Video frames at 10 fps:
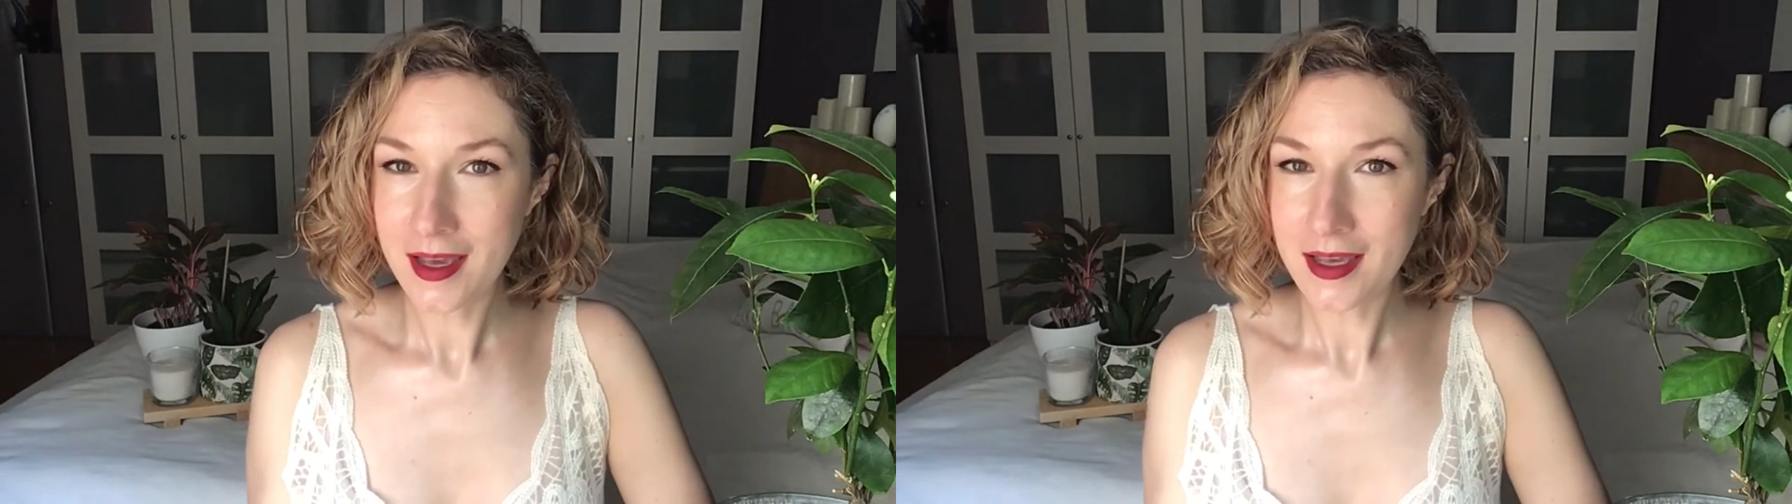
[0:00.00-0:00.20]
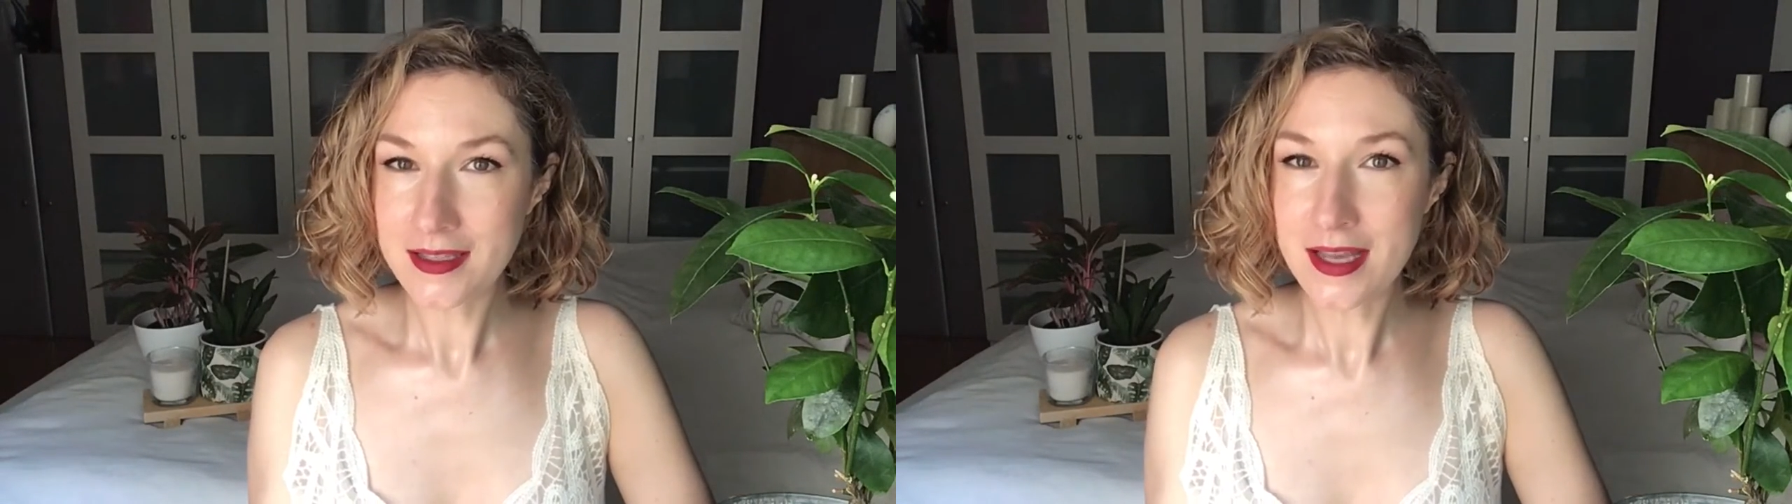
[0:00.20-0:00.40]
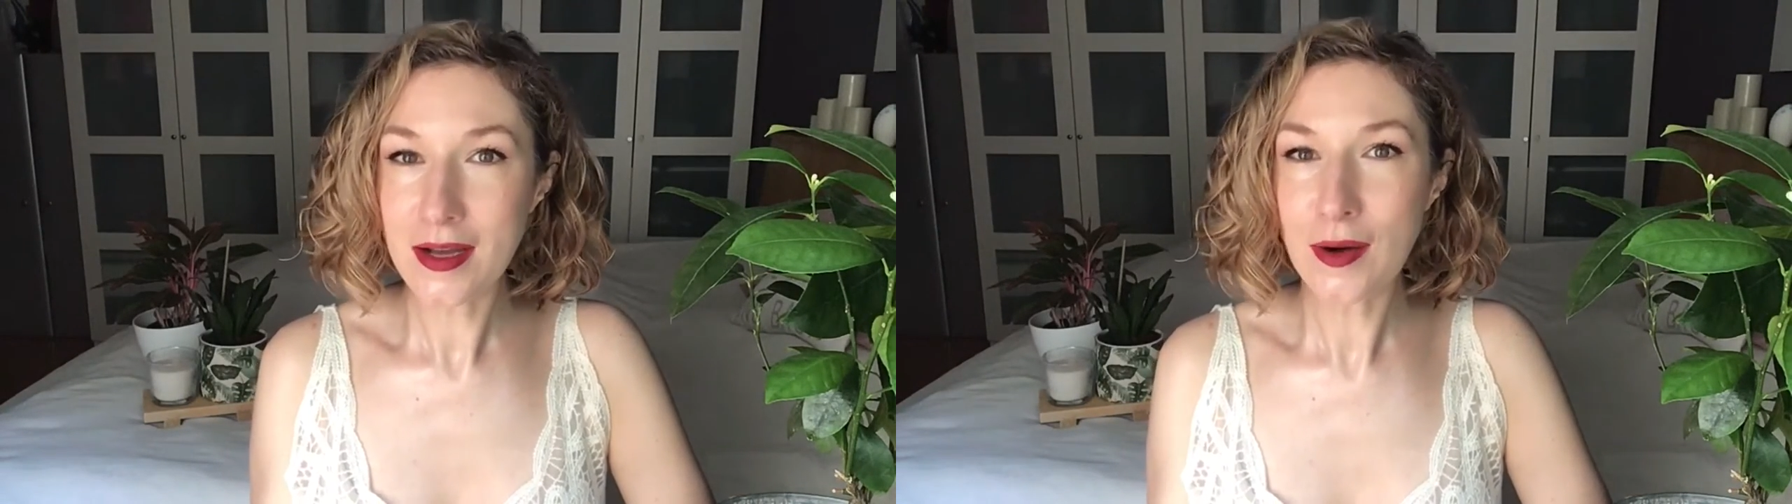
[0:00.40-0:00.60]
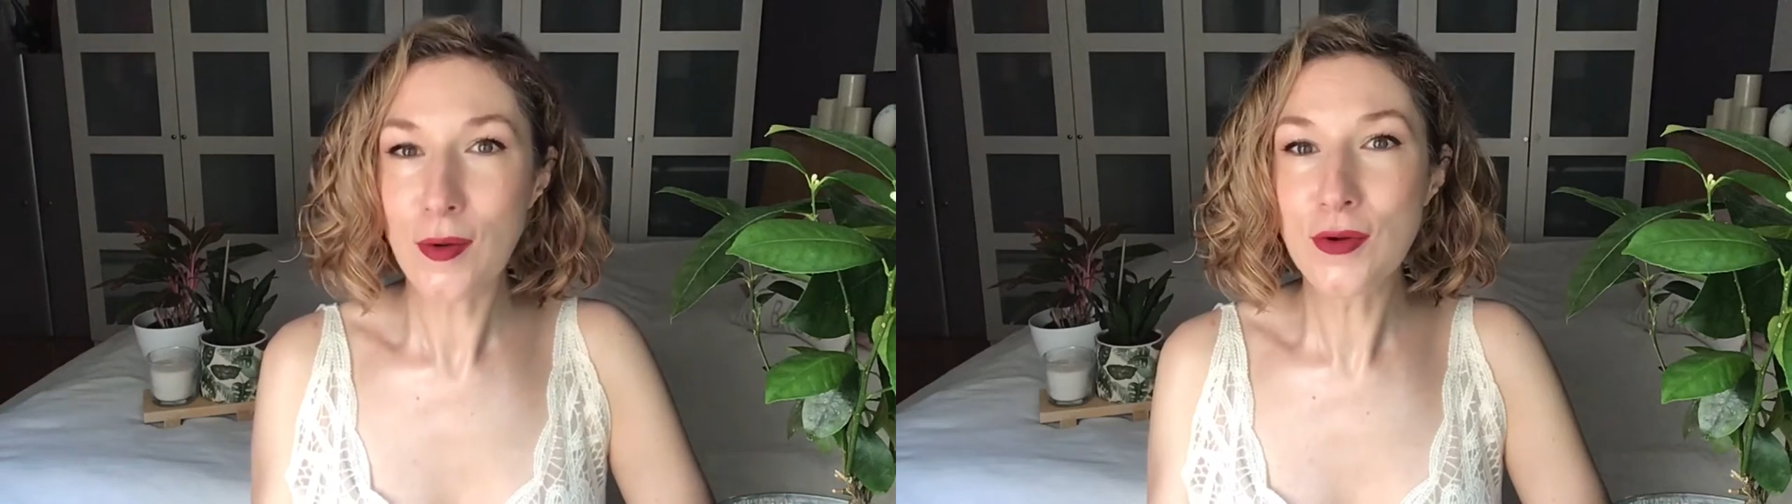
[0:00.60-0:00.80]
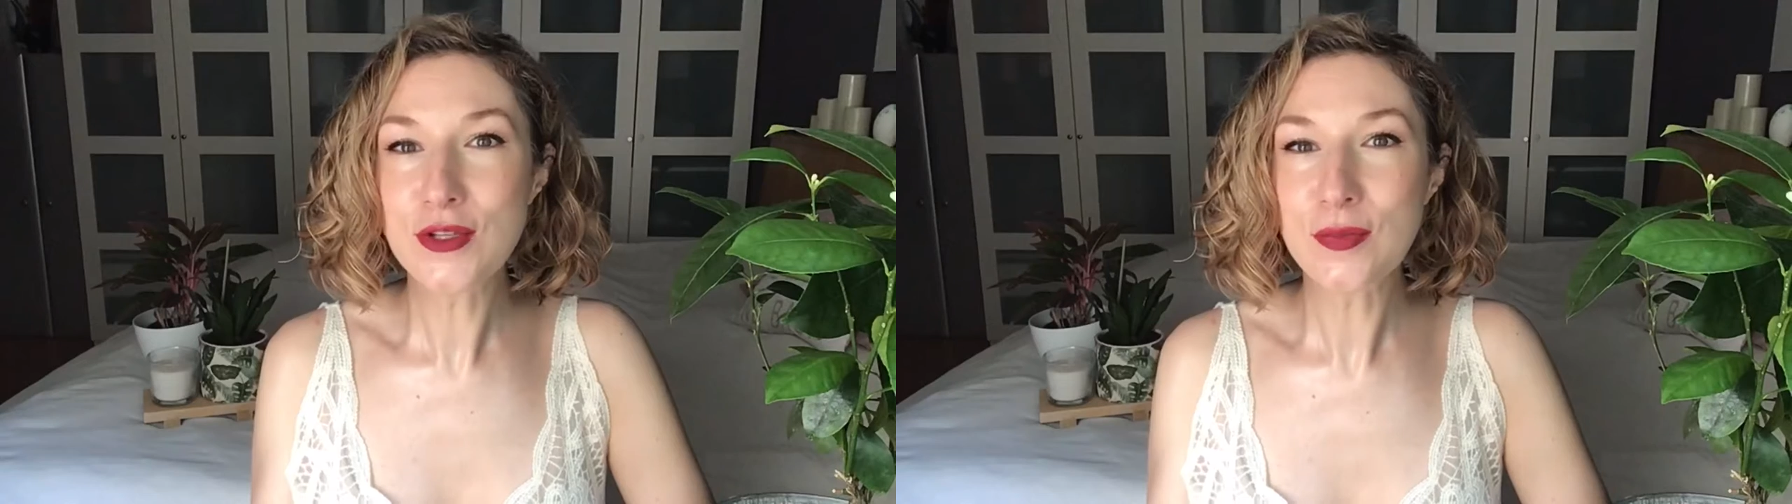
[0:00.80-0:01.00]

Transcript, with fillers: it's also